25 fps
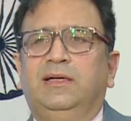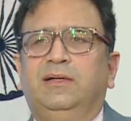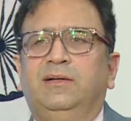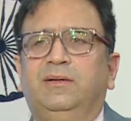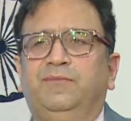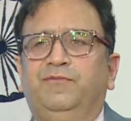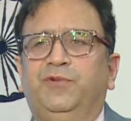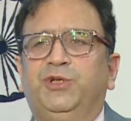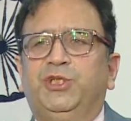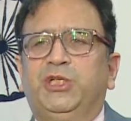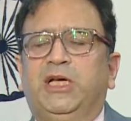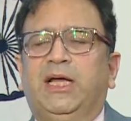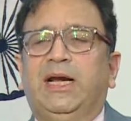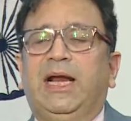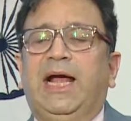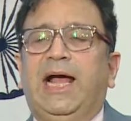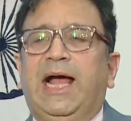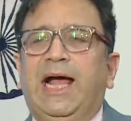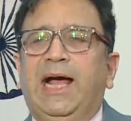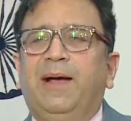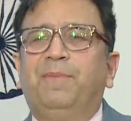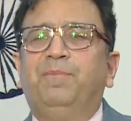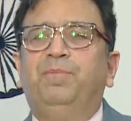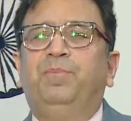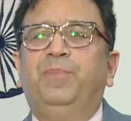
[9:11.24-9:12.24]
which are
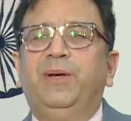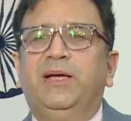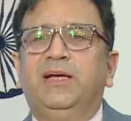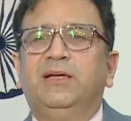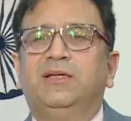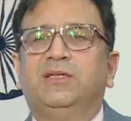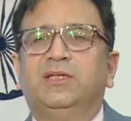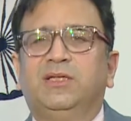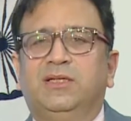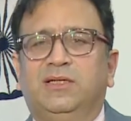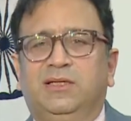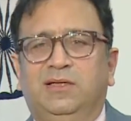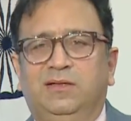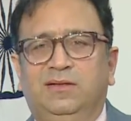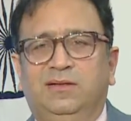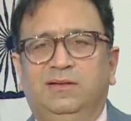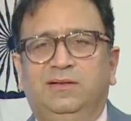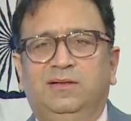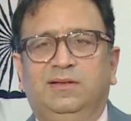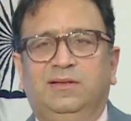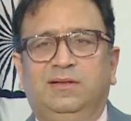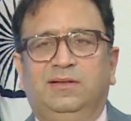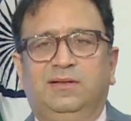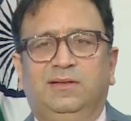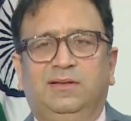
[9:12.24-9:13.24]
app-based
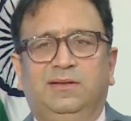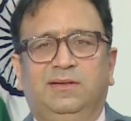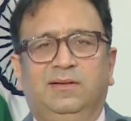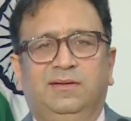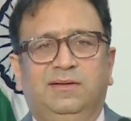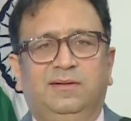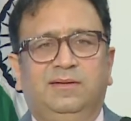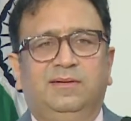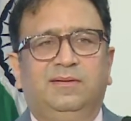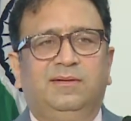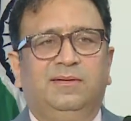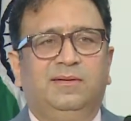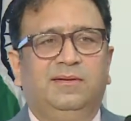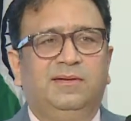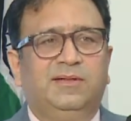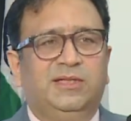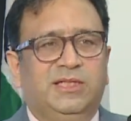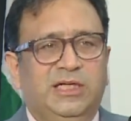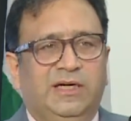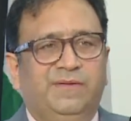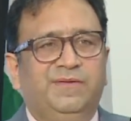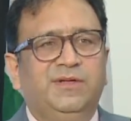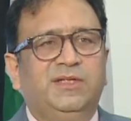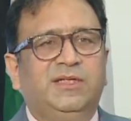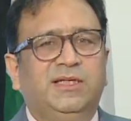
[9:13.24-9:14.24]

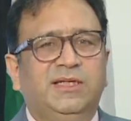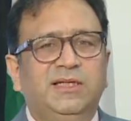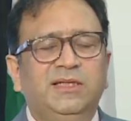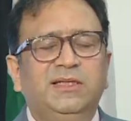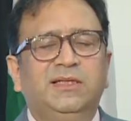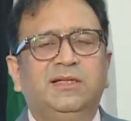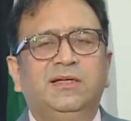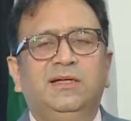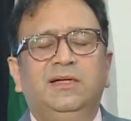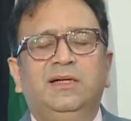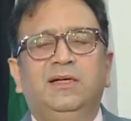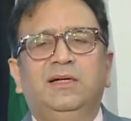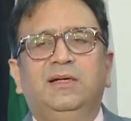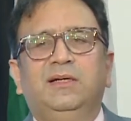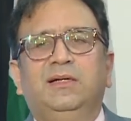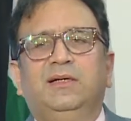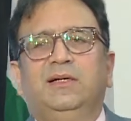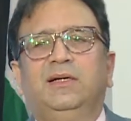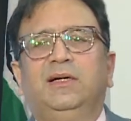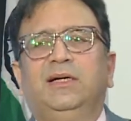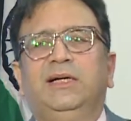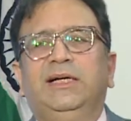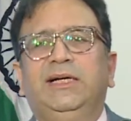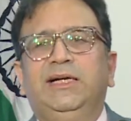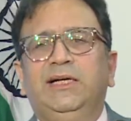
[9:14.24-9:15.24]
services
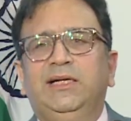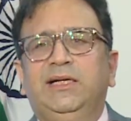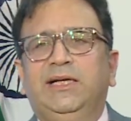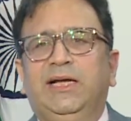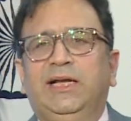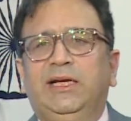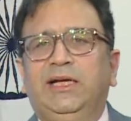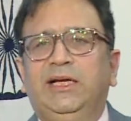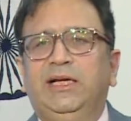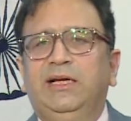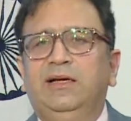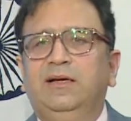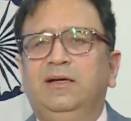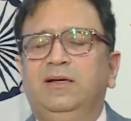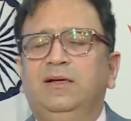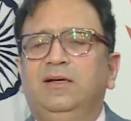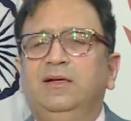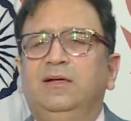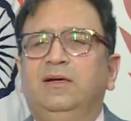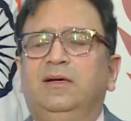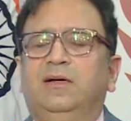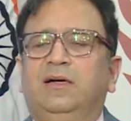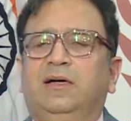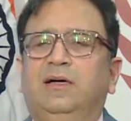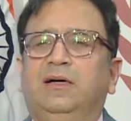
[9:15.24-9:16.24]
in Delhi,
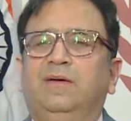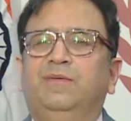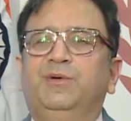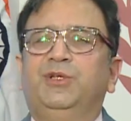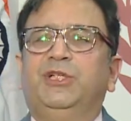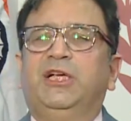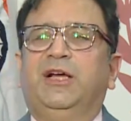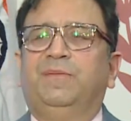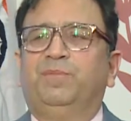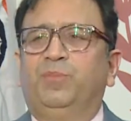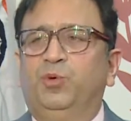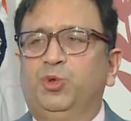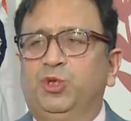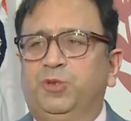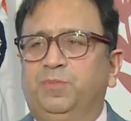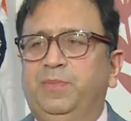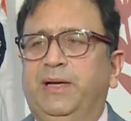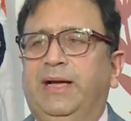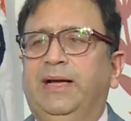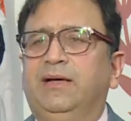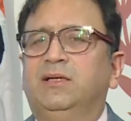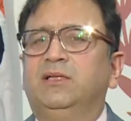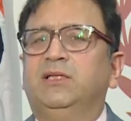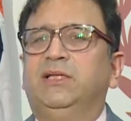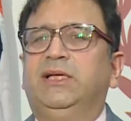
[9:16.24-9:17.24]
which have
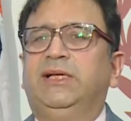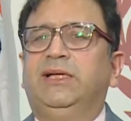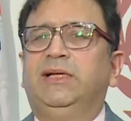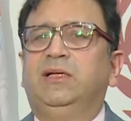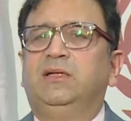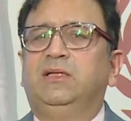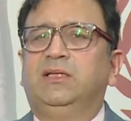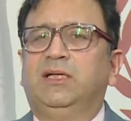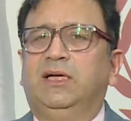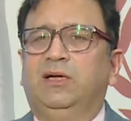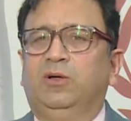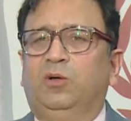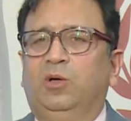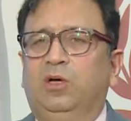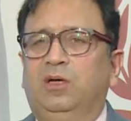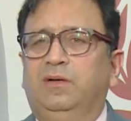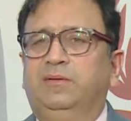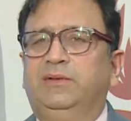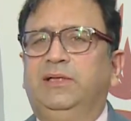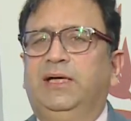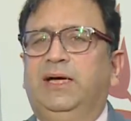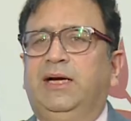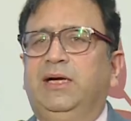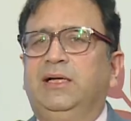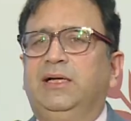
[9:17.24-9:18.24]
pushback seats and all of
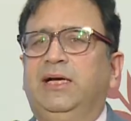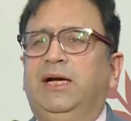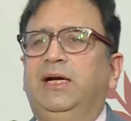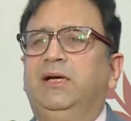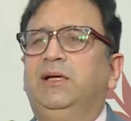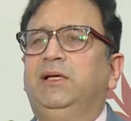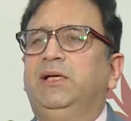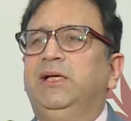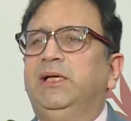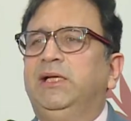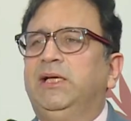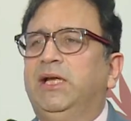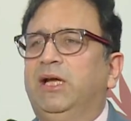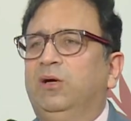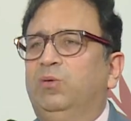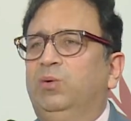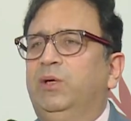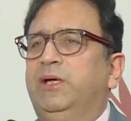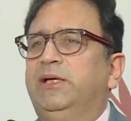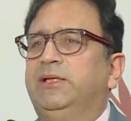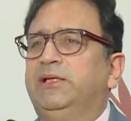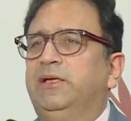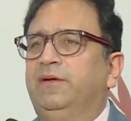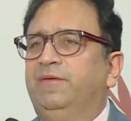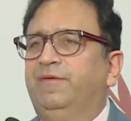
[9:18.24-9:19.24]
that, and
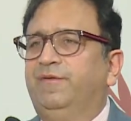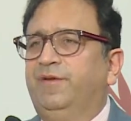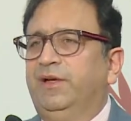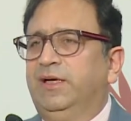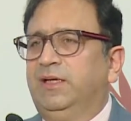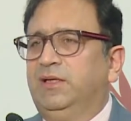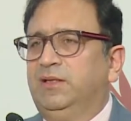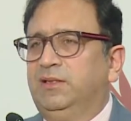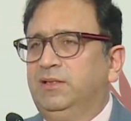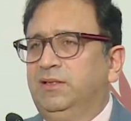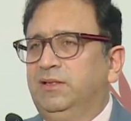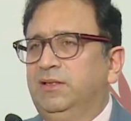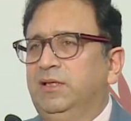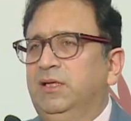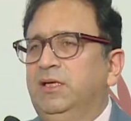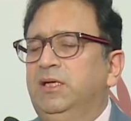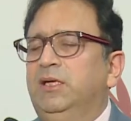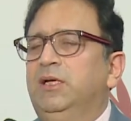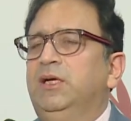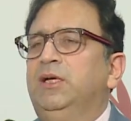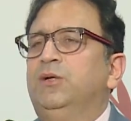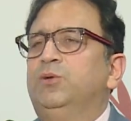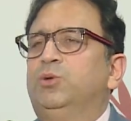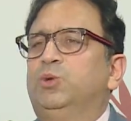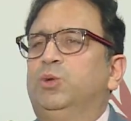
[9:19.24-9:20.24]
deregulated fares.
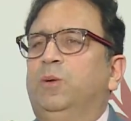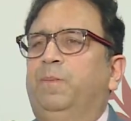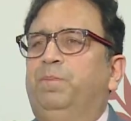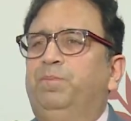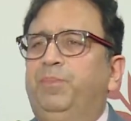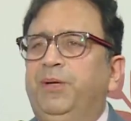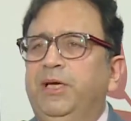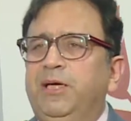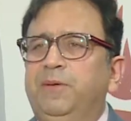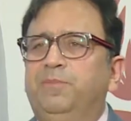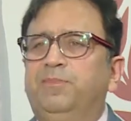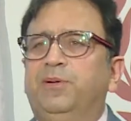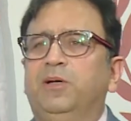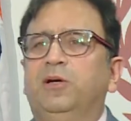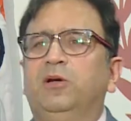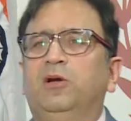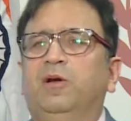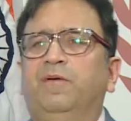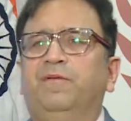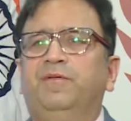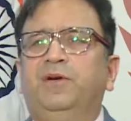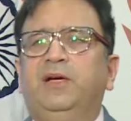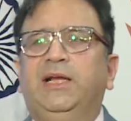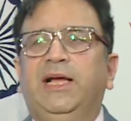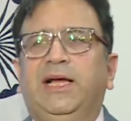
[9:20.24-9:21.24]
So people
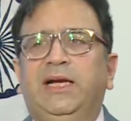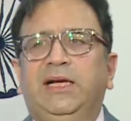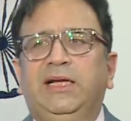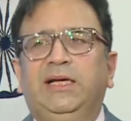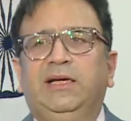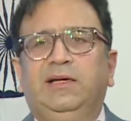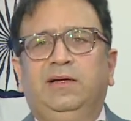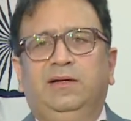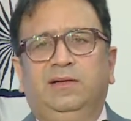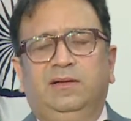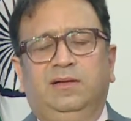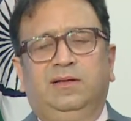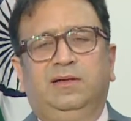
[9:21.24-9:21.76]
of Delhi,